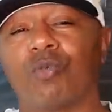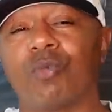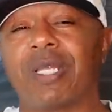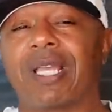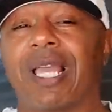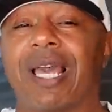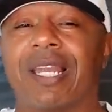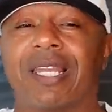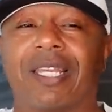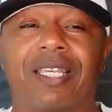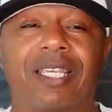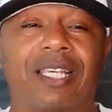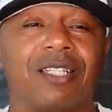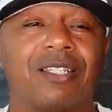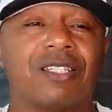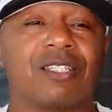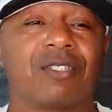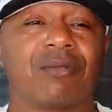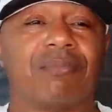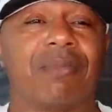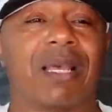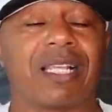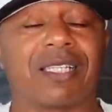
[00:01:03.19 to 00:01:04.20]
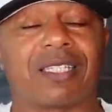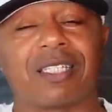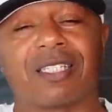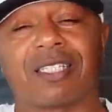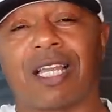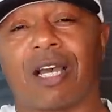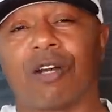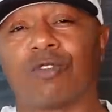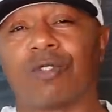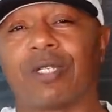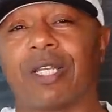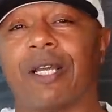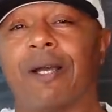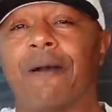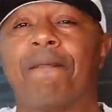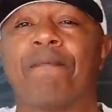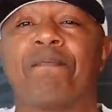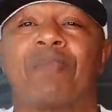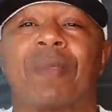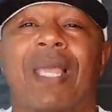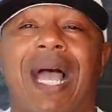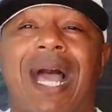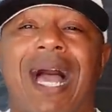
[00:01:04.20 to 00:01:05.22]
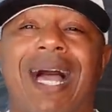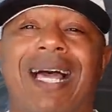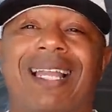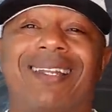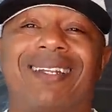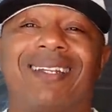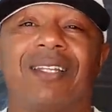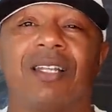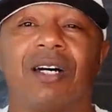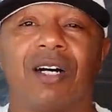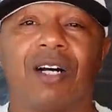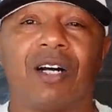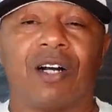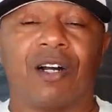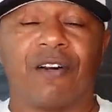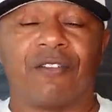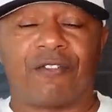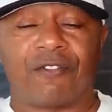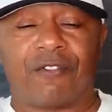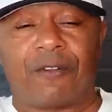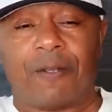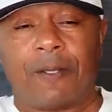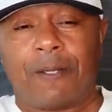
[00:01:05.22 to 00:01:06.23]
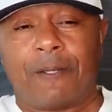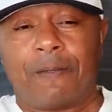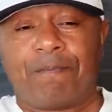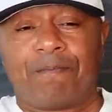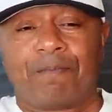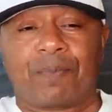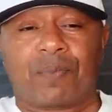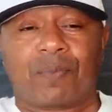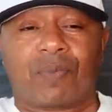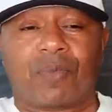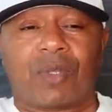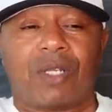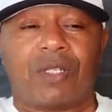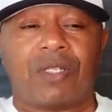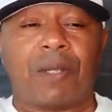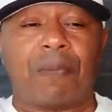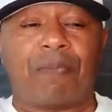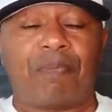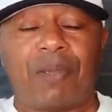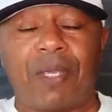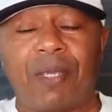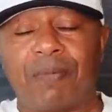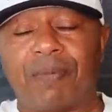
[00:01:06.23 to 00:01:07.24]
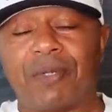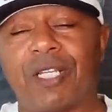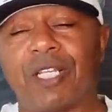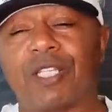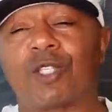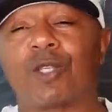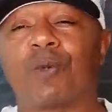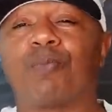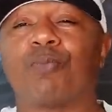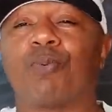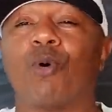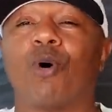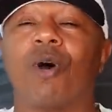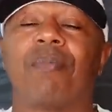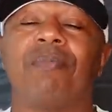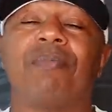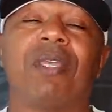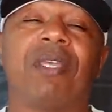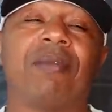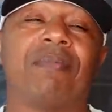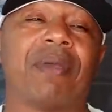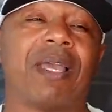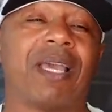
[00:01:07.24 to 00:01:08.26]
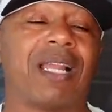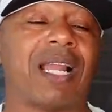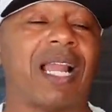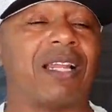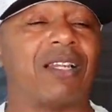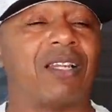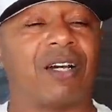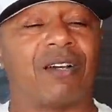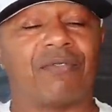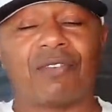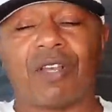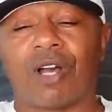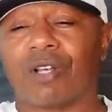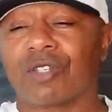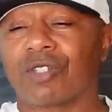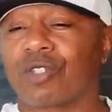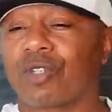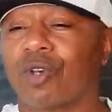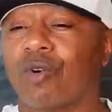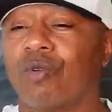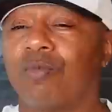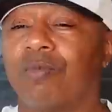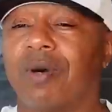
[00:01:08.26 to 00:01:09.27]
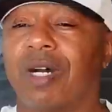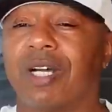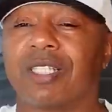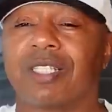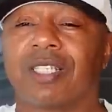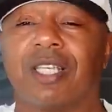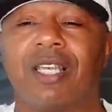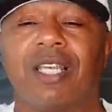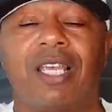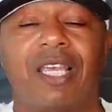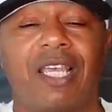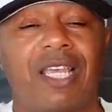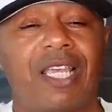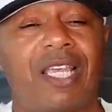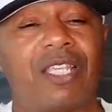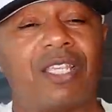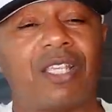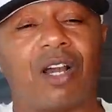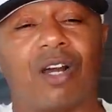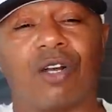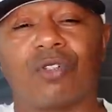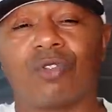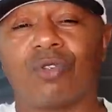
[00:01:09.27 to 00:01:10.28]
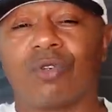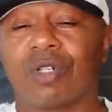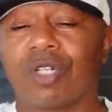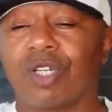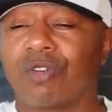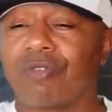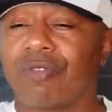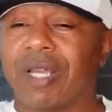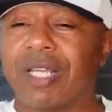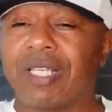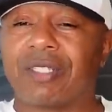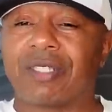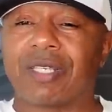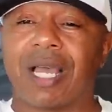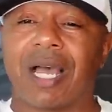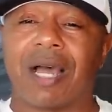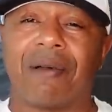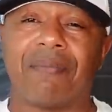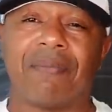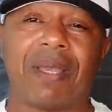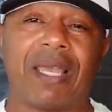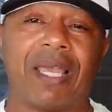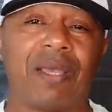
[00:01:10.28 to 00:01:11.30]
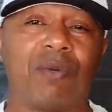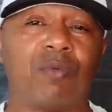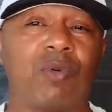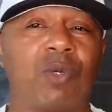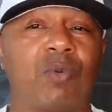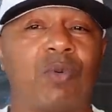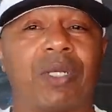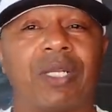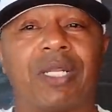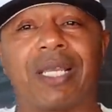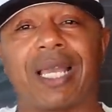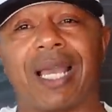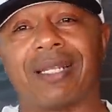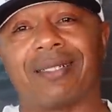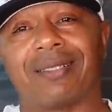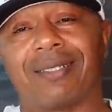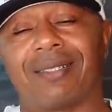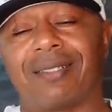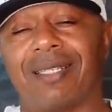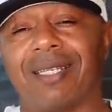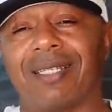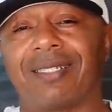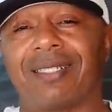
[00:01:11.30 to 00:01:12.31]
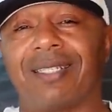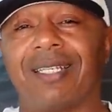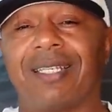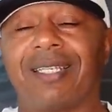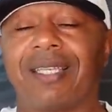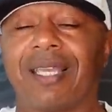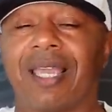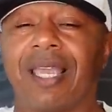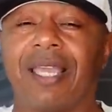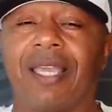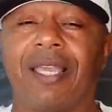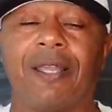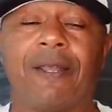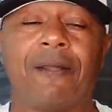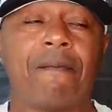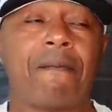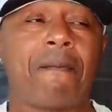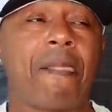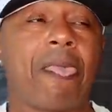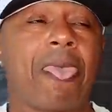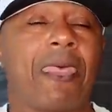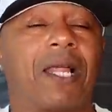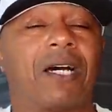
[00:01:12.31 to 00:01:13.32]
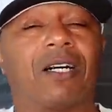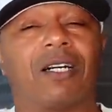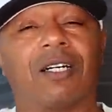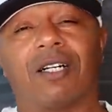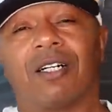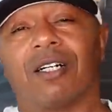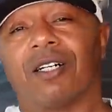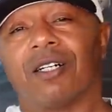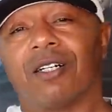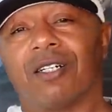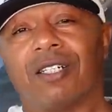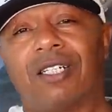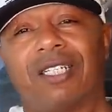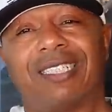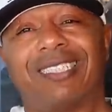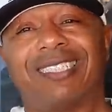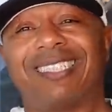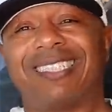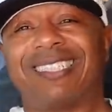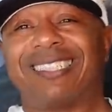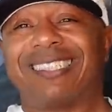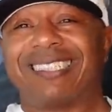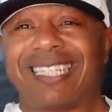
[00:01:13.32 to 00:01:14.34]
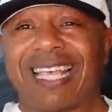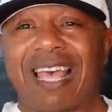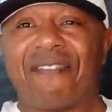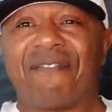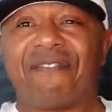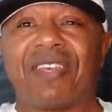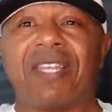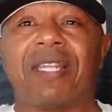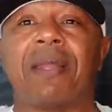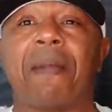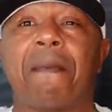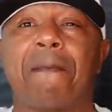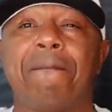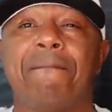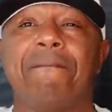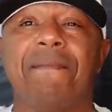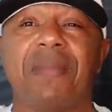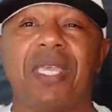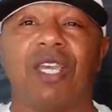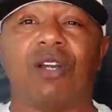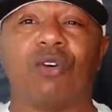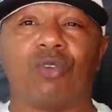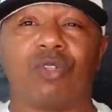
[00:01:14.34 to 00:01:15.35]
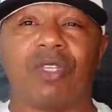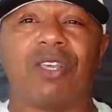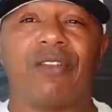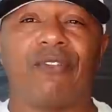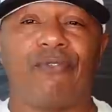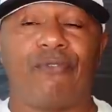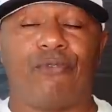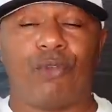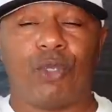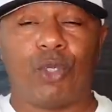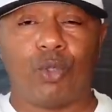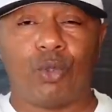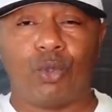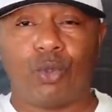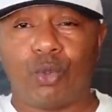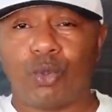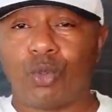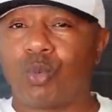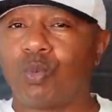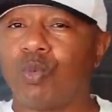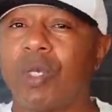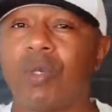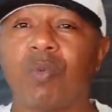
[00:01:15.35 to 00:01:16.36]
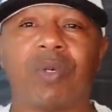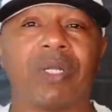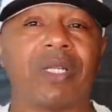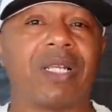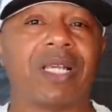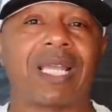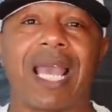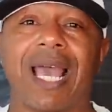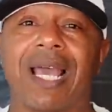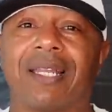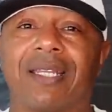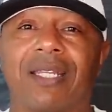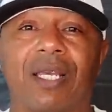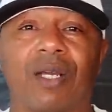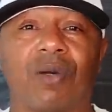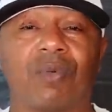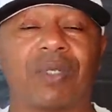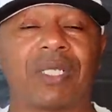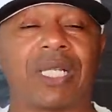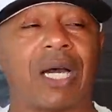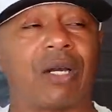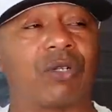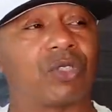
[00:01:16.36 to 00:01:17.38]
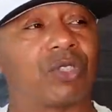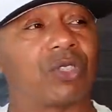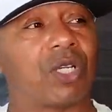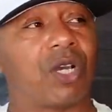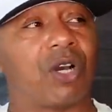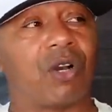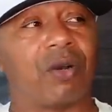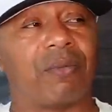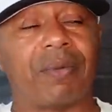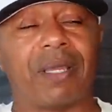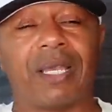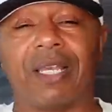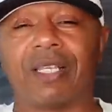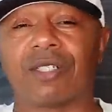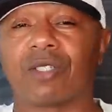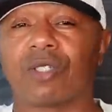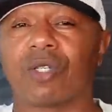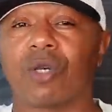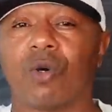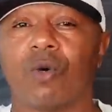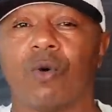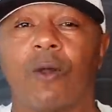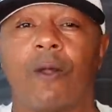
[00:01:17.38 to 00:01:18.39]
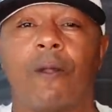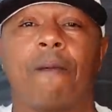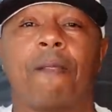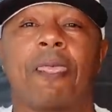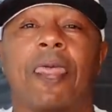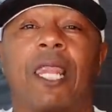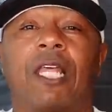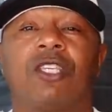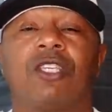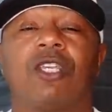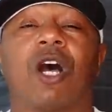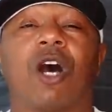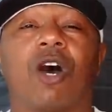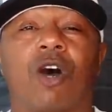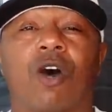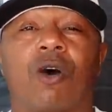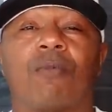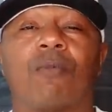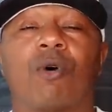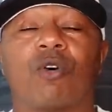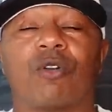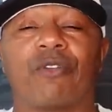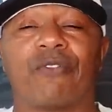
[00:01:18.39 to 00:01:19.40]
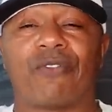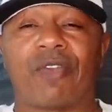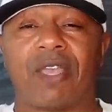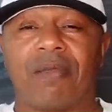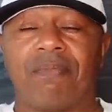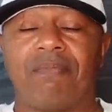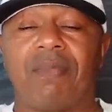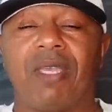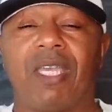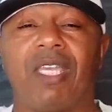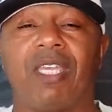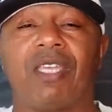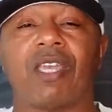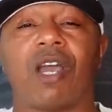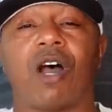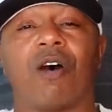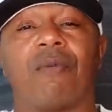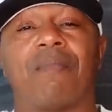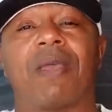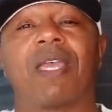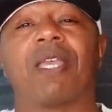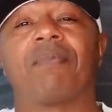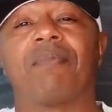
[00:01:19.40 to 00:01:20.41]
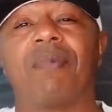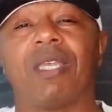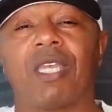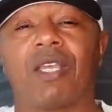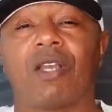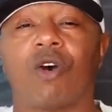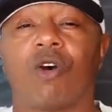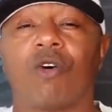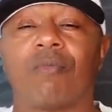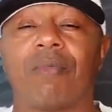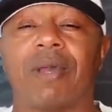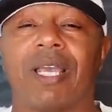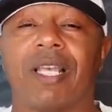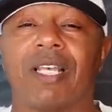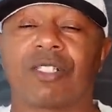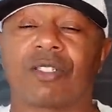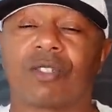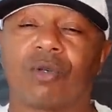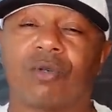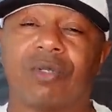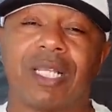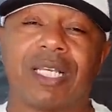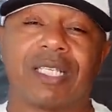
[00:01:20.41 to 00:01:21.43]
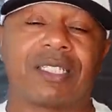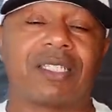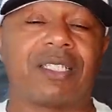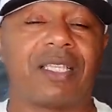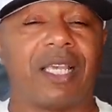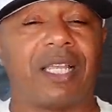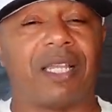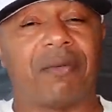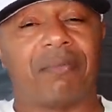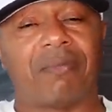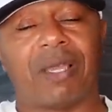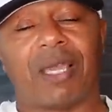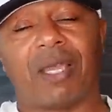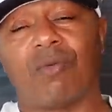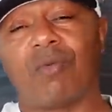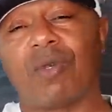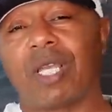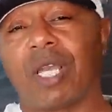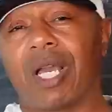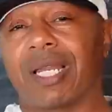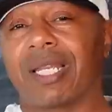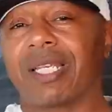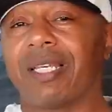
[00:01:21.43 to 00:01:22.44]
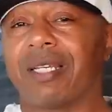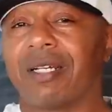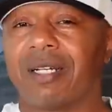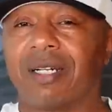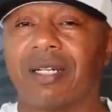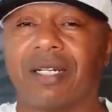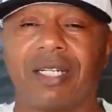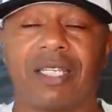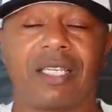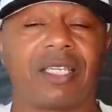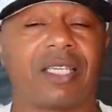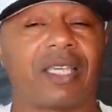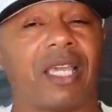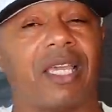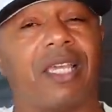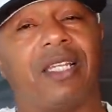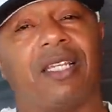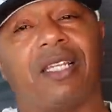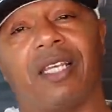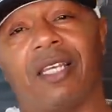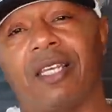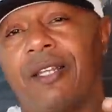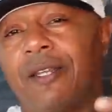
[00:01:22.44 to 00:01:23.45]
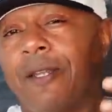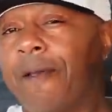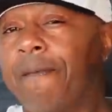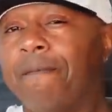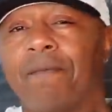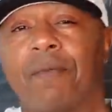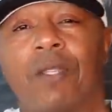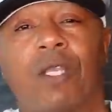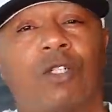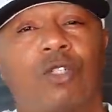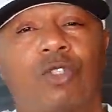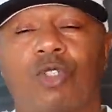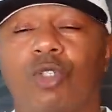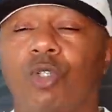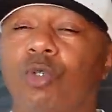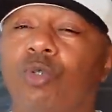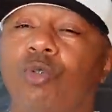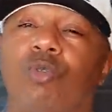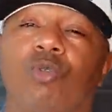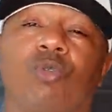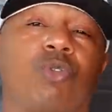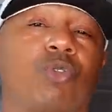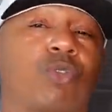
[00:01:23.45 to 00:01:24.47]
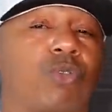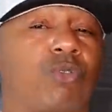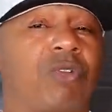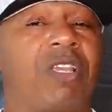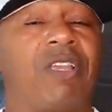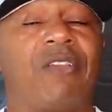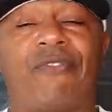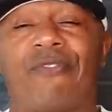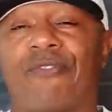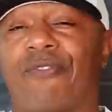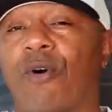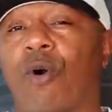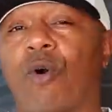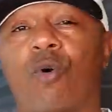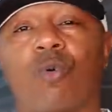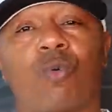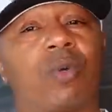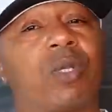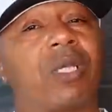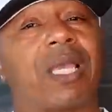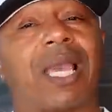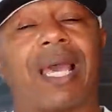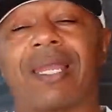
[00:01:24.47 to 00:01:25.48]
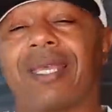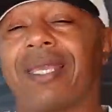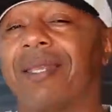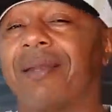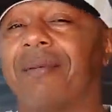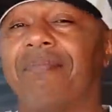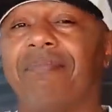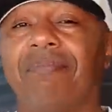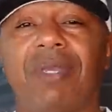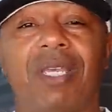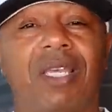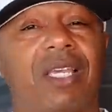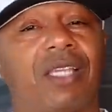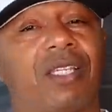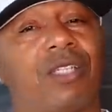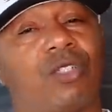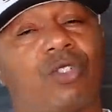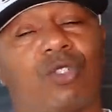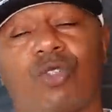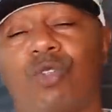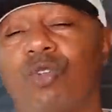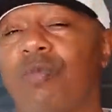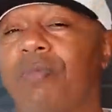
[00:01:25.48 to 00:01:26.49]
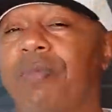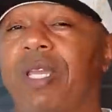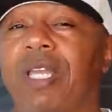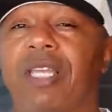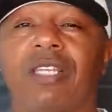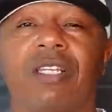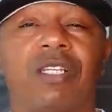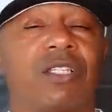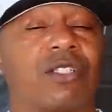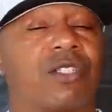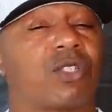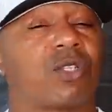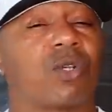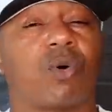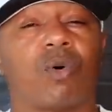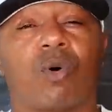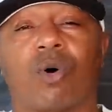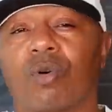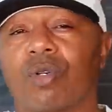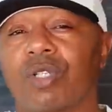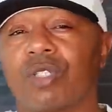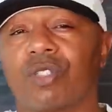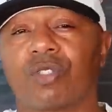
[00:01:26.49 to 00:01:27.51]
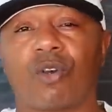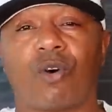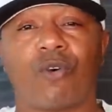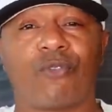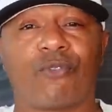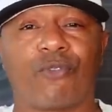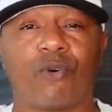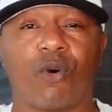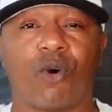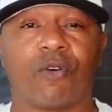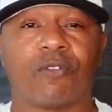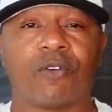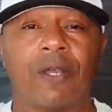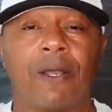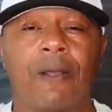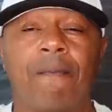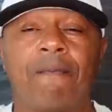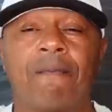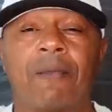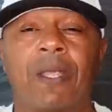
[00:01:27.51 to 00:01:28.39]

We got to get this message out there. I love the people that support me, man. I love y'all so much, and y'all doing a great job, man. We went and got the 60k, uh, seven million views. We wouldn't have got there without y'all, man. So Y'all motivate me. Y'all make me go, man. So let's get it, man. We got to get 100K then two, three, four. We got to get a million, two million, and so on and so forth.